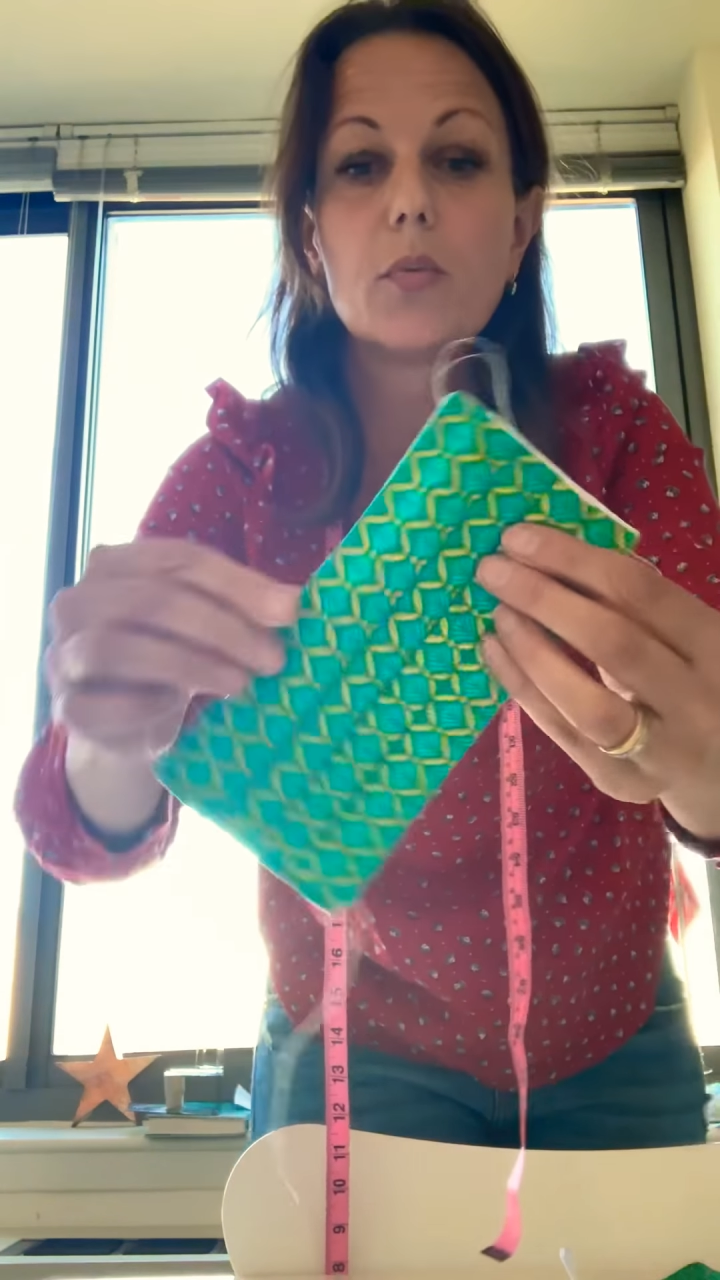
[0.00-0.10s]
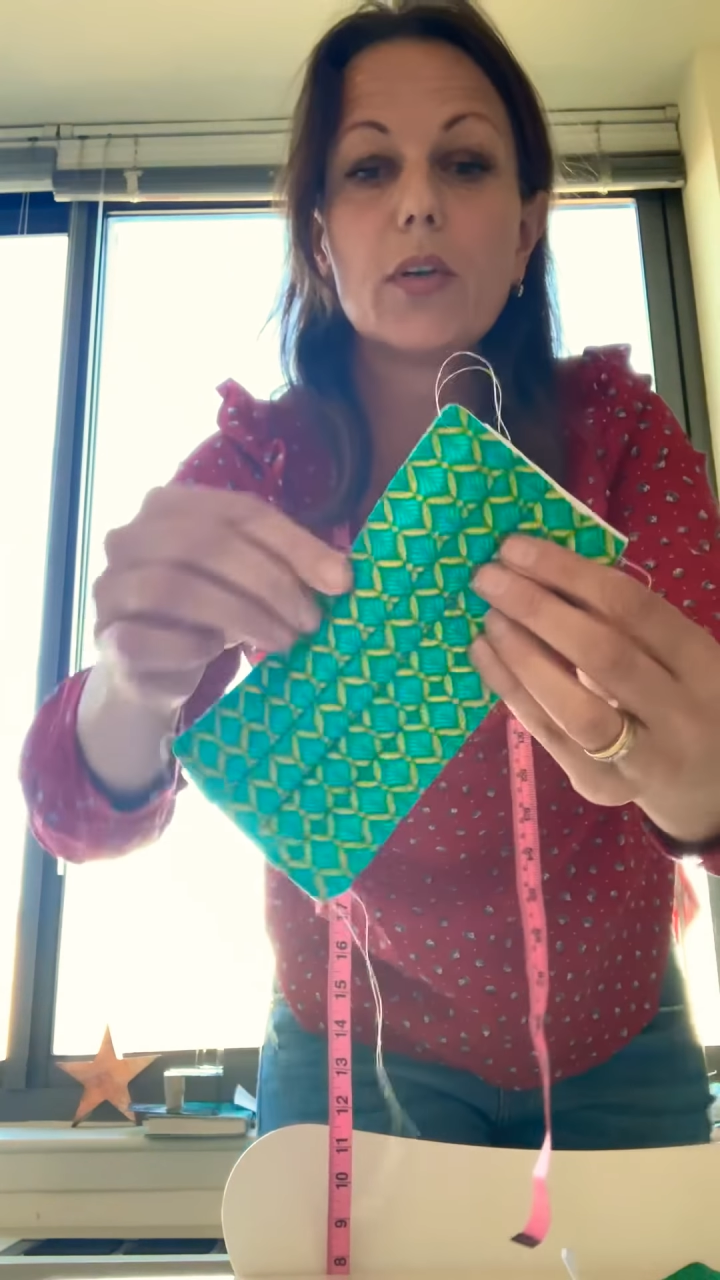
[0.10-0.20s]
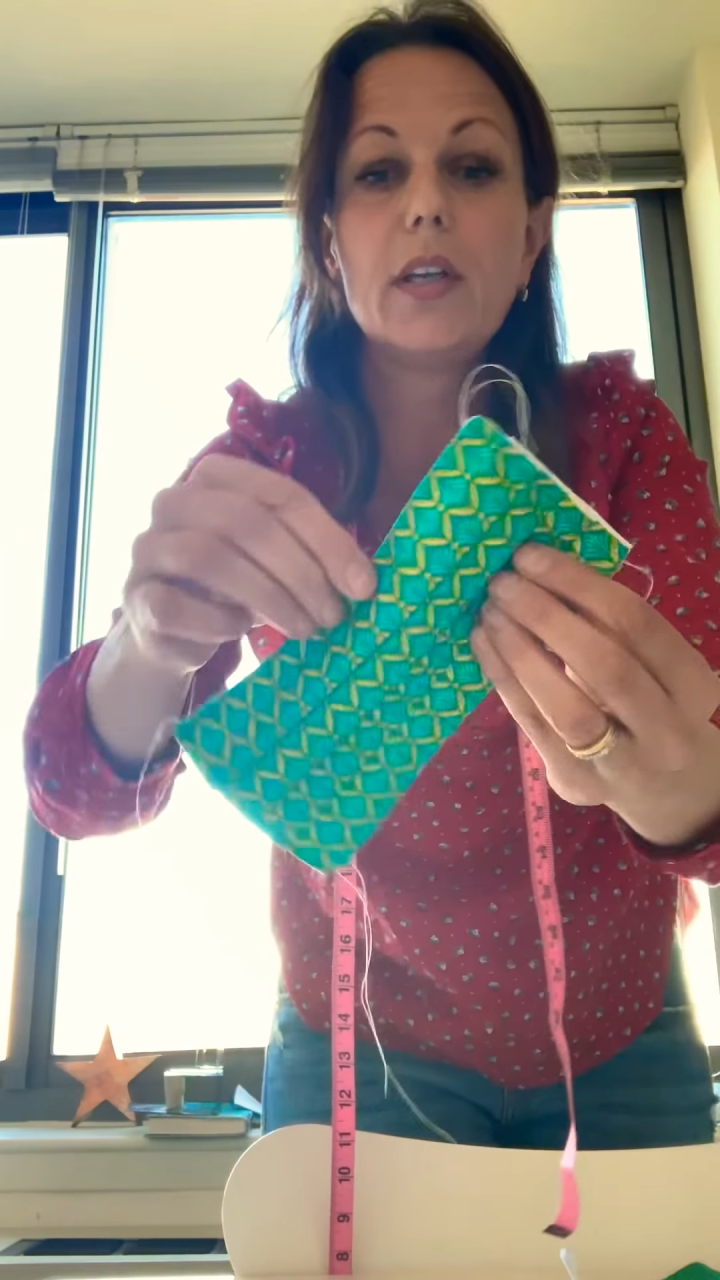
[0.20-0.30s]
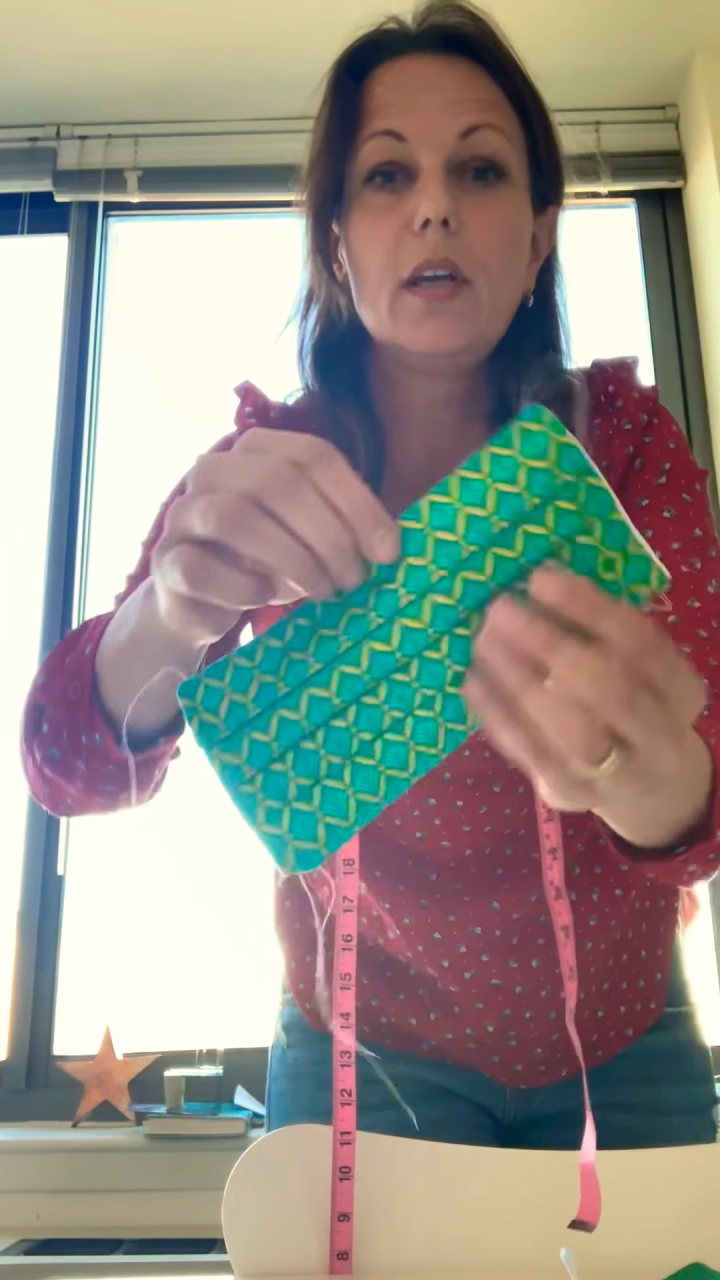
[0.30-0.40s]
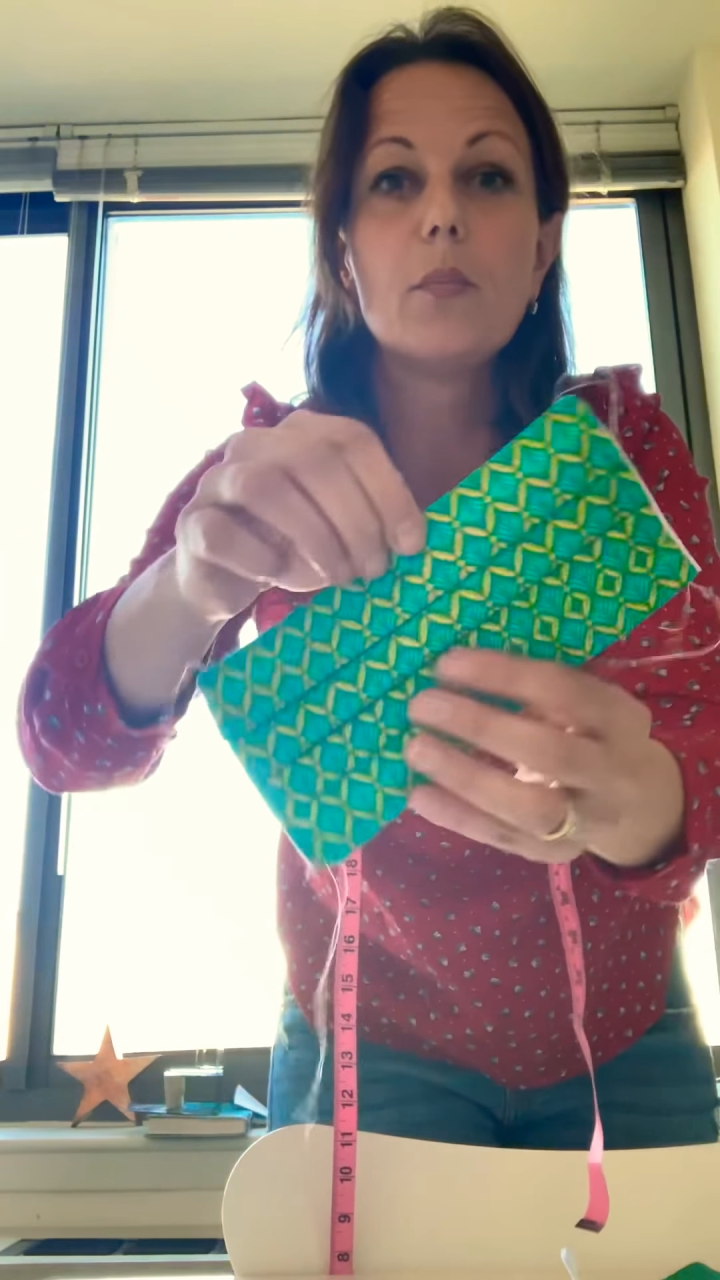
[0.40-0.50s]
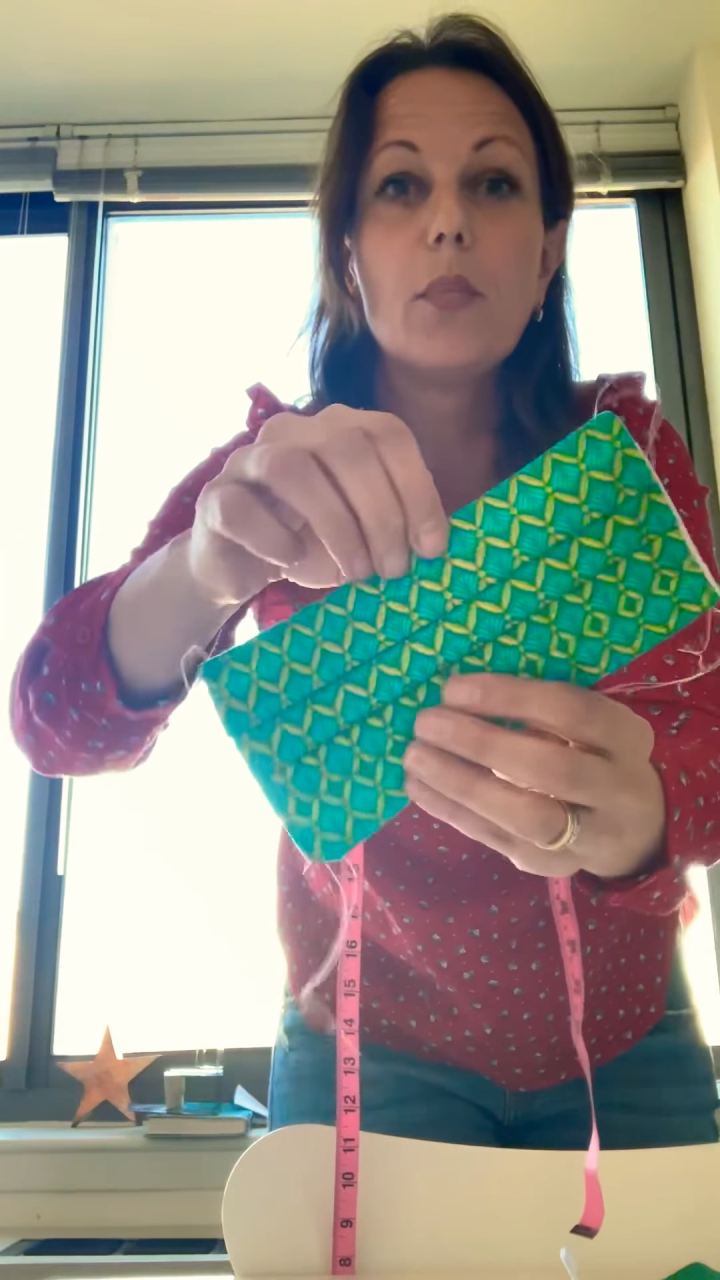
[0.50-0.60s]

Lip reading: pretty,